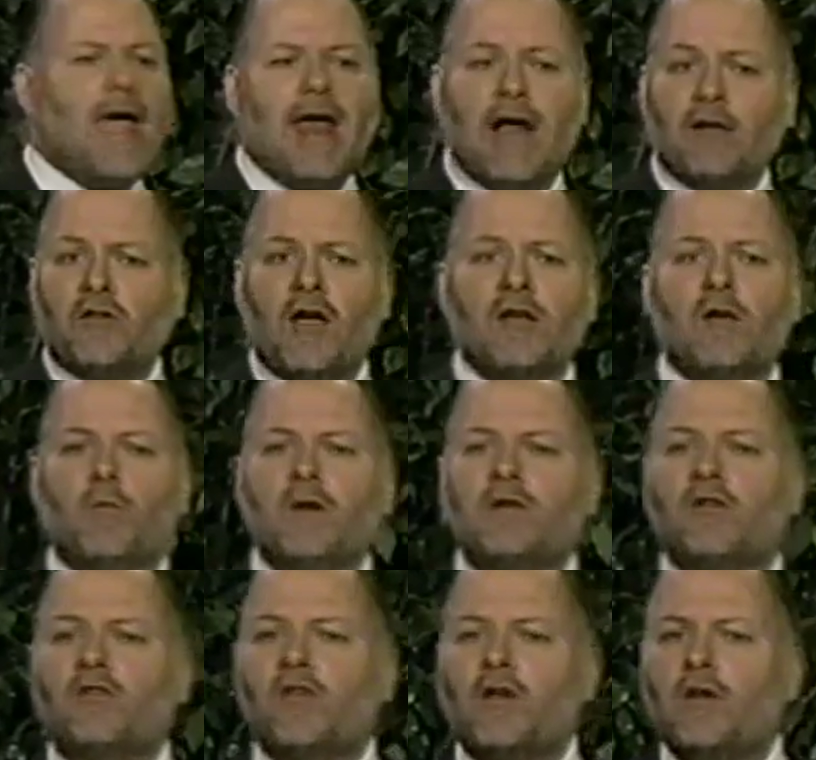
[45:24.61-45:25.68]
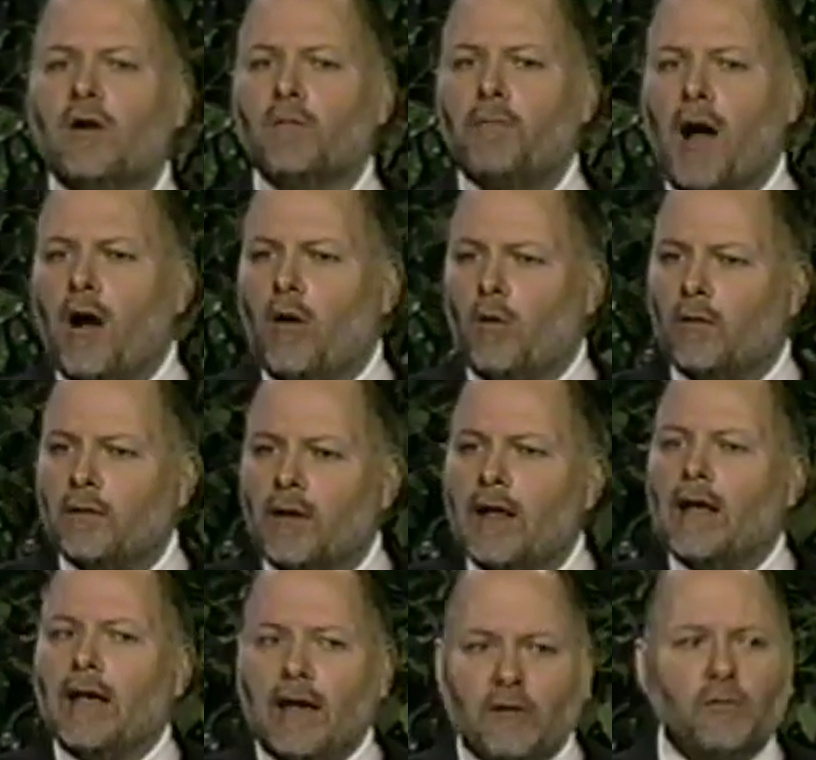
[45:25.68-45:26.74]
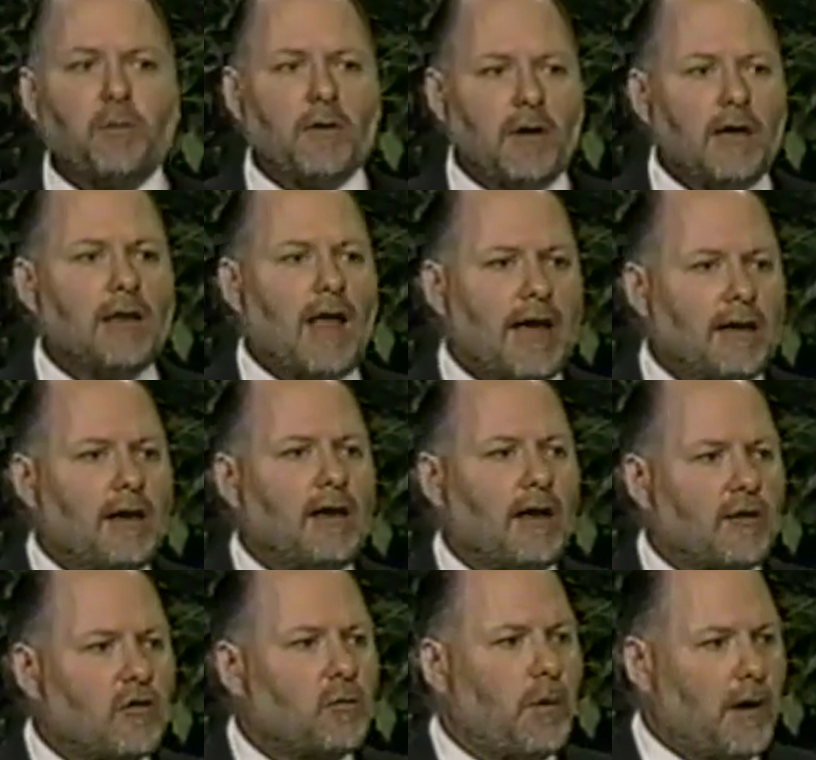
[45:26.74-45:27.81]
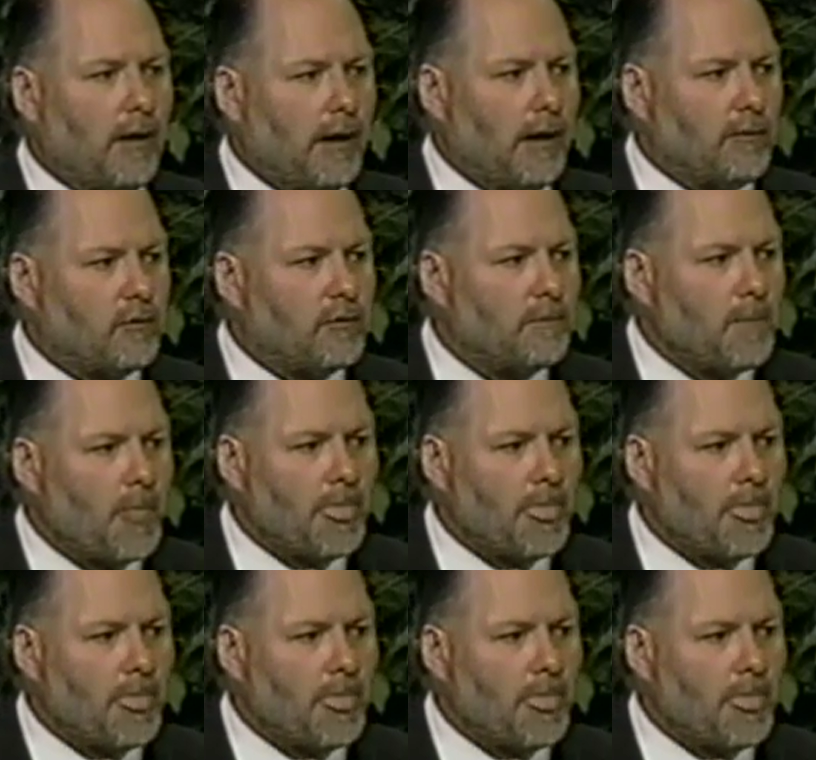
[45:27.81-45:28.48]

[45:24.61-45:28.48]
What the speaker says: And I'll tell you, when you see your bone, it's a pretty lightning experience.